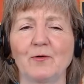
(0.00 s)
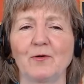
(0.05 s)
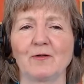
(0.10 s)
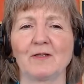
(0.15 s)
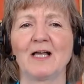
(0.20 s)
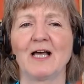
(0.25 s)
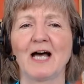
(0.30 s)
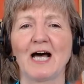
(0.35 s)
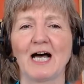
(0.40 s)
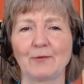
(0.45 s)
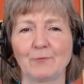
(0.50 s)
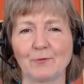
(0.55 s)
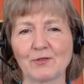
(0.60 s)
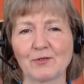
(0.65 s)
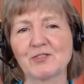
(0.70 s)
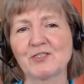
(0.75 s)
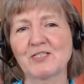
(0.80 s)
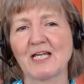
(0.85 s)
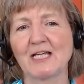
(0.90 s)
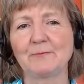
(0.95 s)
Paul. I will
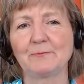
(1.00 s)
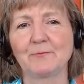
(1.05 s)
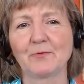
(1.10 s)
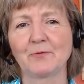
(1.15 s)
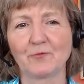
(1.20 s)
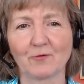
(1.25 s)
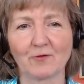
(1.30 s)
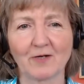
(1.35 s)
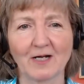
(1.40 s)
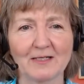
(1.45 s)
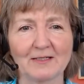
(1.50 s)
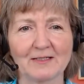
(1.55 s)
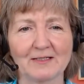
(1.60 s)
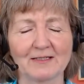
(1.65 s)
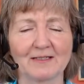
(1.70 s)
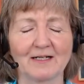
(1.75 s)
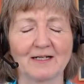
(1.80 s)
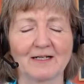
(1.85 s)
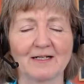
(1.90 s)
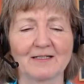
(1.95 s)
say before I
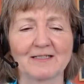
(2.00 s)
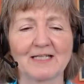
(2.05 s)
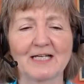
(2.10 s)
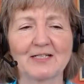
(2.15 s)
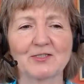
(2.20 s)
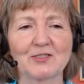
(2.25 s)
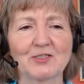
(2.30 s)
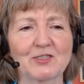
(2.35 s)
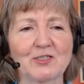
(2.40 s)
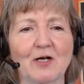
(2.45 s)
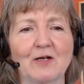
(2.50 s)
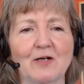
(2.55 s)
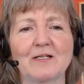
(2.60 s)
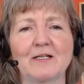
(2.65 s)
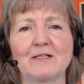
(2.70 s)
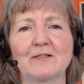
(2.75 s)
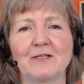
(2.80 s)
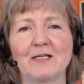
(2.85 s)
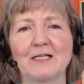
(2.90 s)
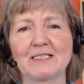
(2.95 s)
uh, get
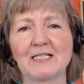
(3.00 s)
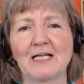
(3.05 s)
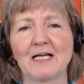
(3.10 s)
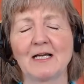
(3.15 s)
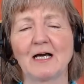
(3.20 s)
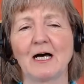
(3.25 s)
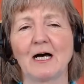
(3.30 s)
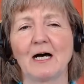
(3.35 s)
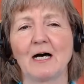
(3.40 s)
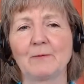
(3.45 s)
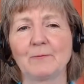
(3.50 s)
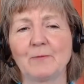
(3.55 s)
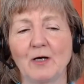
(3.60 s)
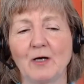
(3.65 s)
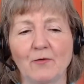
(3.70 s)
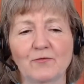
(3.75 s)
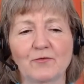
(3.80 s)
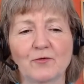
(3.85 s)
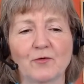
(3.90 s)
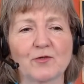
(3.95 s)
started that, um,
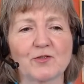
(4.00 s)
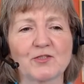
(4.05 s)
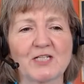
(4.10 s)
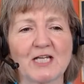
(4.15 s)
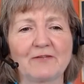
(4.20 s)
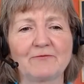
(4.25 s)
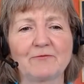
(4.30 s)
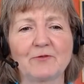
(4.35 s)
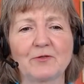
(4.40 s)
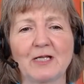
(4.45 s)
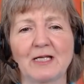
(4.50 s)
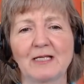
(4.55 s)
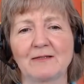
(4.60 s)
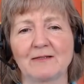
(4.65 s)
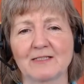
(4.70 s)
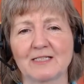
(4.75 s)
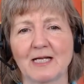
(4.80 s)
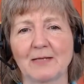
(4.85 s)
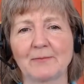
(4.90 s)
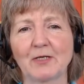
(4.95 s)
of course, everything
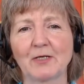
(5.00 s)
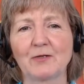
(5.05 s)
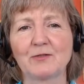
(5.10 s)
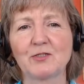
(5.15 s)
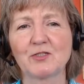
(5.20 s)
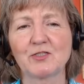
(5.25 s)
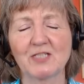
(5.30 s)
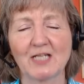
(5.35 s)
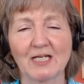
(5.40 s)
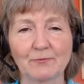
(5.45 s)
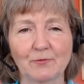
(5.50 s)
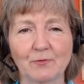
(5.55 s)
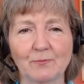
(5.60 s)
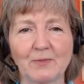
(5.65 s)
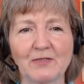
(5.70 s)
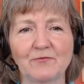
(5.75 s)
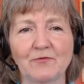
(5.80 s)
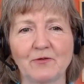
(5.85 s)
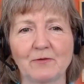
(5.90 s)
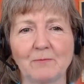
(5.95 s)
that I'm going to say will
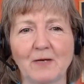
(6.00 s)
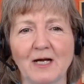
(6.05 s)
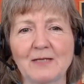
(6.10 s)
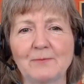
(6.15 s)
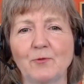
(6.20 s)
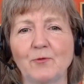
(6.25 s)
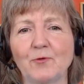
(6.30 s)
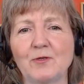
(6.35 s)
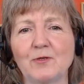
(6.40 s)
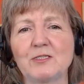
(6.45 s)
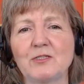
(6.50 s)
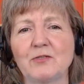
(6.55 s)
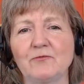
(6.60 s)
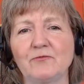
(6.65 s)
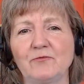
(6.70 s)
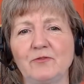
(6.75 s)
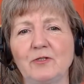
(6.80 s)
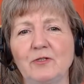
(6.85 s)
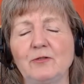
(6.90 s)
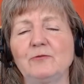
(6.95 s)
be from my point of
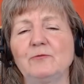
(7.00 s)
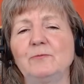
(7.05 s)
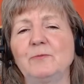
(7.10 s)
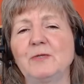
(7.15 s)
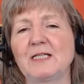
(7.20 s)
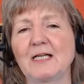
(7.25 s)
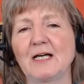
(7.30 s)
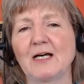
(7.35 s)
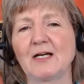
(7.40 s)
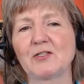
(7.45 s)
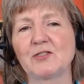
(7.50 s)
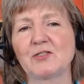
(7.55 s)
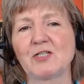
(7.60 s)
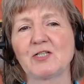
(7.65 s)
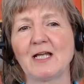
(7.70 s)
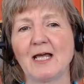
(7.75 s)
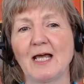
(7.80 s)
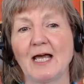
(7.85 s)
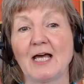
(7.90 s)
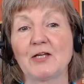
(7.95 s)
view because,
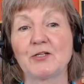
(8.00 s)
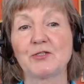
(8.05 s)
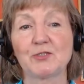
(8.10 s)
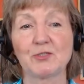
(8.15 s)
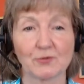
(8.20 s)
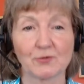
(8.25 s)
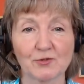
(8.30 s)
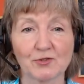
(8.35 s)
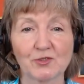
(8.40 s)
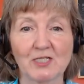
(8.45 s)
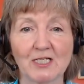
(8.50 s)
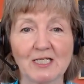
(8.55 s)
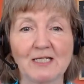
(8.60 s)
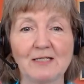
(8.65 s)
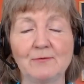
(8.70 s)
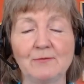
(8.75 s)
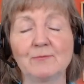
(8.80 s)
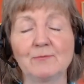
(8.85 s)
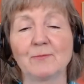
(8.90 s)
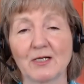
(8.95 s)
as you'll
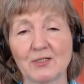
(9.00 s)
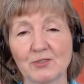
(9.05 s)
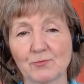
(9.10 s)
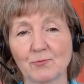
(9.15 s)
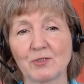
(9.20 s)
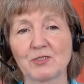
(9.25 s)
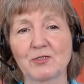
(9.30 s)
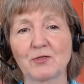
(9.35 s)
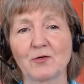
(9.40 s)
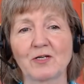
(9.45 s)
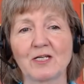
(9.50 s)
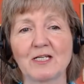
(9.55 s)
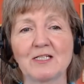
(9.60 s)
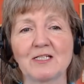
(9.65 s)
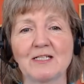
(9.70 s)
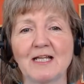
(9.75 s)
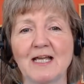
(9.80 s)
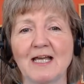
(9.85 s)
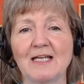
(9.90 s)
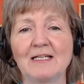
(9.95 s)
see as we're talking
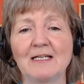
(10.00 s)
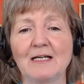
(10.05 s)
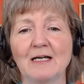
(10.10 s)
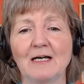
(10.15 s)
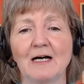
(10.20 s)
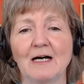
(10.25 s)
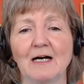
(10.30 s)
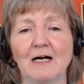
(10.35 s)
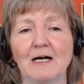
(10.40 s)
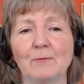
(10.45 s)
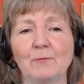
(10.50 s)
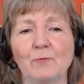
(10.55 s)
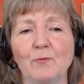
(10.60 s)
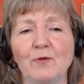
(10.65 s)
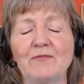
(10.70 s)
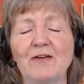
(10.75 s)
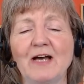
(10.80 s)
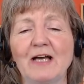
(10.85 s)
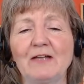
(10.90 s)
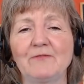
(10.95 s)
today, um,
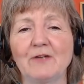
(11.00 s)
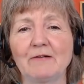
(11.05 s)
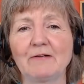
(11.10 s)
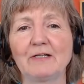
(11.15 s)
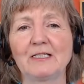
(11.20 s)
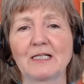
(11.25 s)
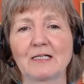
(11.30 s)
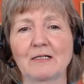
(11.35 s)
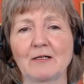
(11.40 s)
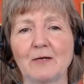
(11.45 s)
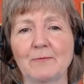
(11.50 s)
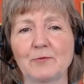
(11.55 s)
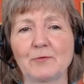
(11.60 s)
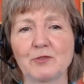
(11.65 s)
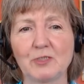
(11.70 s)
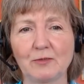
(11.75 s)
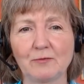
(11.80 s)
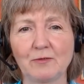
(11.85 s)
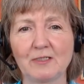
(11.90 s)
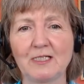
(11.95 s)
we've had very little
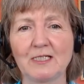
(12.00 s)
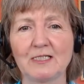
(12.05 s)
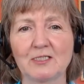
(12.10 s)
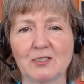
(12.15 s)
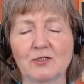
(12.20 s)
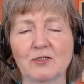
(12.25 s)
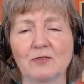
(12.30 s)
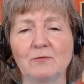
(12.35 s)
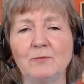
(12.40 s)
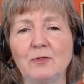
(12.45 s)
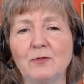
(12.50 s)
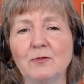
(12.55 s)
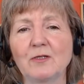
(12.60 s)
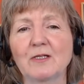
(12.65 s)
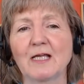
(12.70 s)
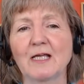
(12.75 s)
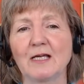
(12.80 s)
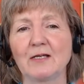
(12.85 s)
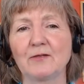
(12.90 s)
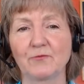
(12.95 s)
opportunity to
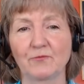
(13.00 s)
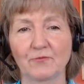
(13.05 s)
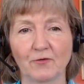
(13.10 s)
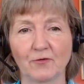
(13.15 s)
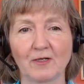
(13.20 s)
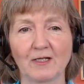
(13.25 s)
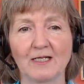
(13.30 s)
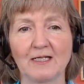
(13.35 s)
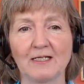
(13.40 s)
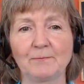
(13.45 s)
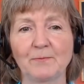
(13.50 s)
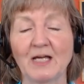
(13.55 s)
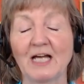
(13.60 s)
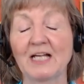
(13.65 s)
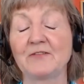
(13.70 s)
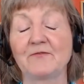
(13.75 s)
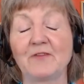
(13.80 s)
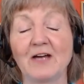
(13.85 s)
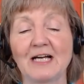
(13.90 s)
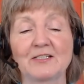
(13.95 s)
communicate fully.
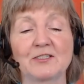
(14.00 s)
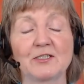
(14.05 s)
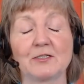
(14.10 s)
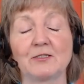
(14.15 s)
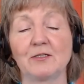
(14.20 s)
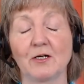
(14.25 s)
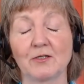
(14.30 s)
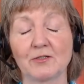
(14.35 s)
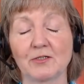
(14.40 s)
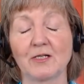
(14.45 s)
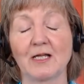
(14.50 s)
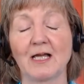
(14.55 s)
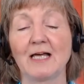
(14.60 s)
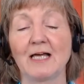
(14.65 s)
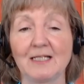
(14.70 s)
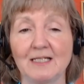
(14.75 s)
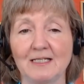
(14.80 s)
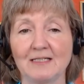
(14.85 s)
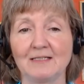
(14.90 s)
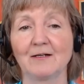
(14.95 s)
In fact, not
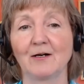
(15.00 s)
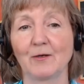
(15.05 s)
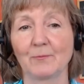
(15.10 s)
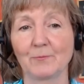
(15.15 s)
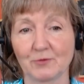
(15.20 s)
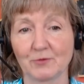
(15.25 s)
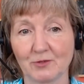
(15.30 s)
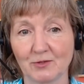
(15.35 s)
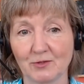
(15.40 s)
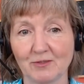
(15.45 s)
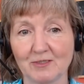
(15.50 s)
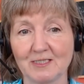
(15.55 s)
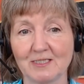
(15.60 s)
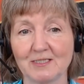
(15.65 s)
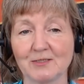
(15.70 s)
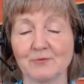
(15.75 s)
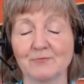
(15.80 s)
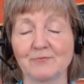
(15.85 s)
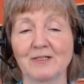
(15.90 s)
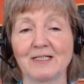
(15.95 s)
any
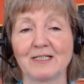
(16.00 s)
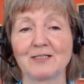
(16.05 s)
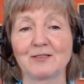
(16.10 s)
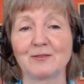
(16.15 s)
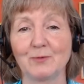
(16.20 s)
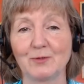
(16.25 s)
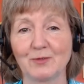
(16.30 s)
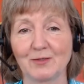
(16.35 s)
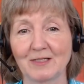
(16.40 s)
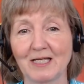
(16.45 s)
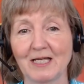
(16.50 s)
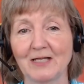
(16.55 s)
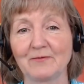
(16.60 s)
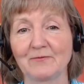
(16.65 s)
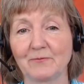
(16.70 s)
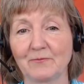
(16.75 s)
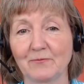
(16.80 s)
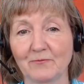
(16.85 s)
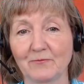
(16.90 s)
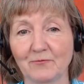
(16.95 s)
opportunity to really communicate
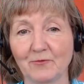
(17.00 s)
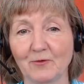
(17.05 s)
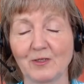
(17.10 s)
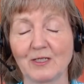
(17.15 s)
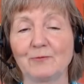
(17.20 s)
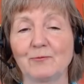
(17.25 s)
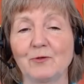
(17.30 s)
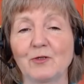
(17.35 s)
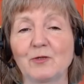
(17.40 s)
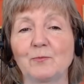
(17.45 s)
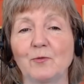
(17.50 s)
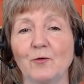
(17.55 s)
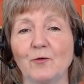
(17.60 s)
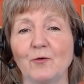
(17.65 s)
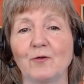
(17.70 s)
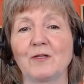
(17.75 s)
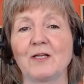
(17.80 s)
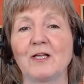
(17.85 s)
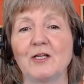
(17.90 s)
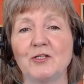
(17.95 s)
fully with
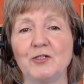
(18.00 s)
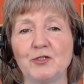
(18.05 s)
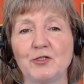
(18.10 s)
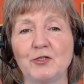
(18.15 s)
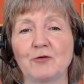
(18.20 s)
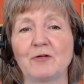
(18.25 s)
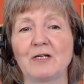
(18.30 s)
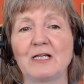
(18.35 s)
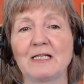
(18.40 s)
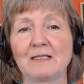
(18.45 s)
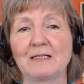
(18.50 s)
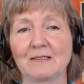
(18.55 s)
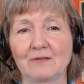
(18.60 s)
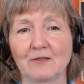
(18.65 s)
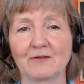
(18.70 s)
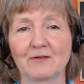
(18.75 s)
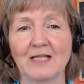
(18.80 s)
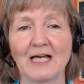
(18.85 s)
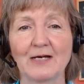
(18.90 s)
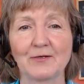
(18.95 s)
Paul during
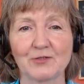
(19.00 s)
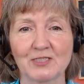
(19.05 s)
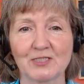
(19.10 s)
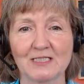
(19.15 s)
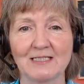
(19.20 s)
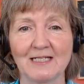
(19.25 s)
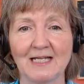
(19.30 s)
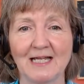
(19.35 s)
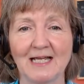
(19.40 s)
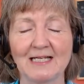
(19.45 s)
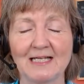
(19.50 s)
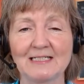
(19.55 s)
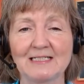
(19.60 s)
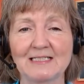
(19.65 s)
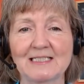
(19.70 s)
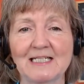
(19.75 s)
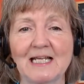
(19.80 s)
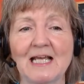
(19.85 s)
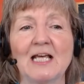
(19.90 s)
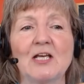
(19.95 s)
the thousand
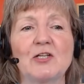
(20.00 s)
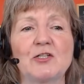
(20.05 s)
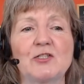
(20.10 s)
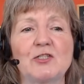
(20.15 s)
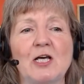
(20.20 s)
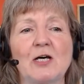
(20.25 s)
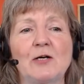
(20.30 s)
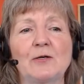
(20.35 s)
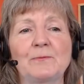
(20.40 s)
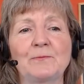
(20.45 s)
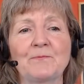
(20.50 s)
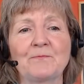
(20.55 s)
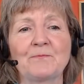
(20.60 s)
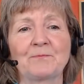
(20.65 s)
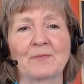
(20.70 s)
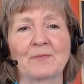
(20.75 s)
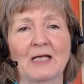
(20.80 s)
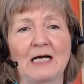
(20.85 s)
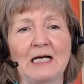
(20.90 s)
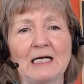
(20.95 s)
days. So,
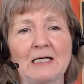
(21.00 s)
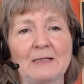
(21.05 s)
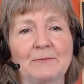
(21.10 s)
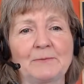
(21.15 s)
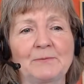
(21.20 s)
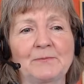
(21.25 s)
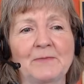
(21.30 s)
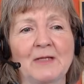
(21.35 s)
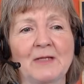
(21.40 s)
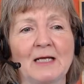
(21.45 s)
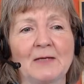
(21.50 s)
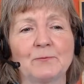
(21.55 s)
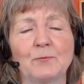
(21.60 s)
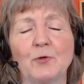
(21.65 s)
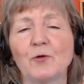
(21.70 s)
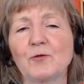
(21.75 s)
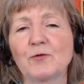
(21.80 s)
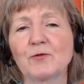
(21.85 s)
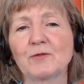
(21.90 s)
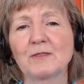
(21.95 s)
um,
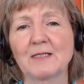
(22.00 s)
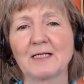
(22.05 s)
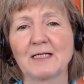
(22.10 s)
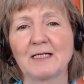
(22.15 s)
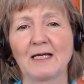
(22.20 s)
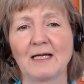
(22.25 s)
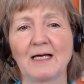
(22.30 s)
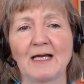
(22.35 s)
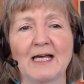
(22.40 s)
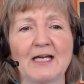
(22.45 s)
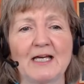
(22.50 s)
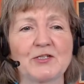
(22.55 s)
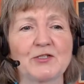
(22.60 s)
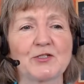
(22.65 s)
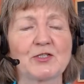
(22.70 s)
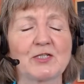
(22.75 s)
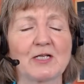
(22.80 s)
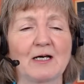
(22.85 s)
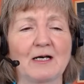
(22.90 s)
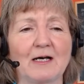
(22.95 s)
Paul
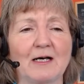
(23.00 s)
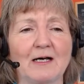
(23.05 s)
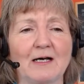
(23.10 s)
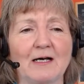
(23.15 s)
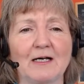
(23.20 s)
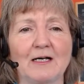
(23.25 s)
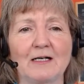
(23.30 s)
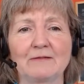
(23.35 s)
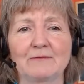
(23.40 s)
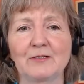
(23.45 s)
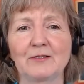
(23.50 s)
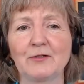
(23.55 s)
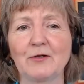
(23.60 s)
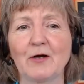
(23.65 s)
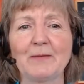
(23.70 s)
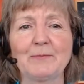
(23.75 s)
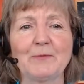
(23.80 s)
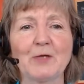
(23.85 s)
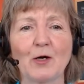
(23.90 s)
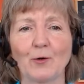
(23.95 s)
has, uh, you know,
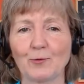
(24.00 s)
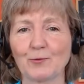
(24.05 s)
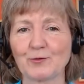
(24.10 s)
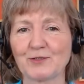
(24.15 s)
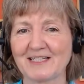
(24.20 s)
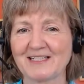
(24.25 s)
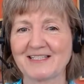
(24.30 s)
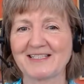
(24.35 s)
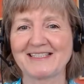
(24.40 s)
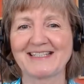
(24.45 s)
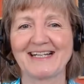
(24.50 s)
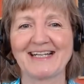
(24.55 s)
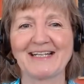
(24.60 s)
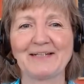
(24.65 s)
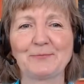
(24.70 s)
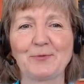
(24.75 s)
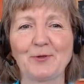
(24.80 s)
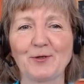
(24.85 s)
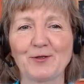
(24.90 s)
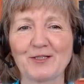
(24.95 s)
I'm the oldest,
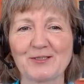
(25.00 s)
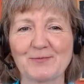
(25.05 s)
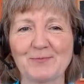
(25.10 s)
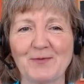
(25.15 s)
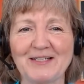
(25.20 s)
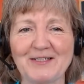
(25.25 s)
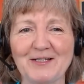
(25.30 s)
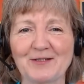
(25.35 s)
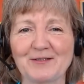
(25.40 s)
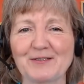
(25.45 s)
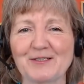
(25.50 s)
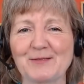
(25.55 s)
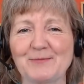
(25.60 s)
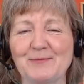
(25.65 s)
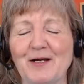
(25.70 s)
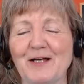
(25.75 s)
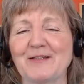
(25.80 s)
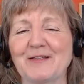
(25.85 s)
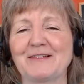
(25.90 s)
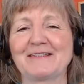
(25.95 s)
and Paul is my youngest
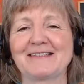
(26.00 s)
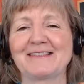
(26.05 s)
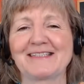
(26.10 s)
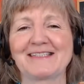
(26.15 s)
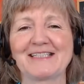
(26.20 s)
brother.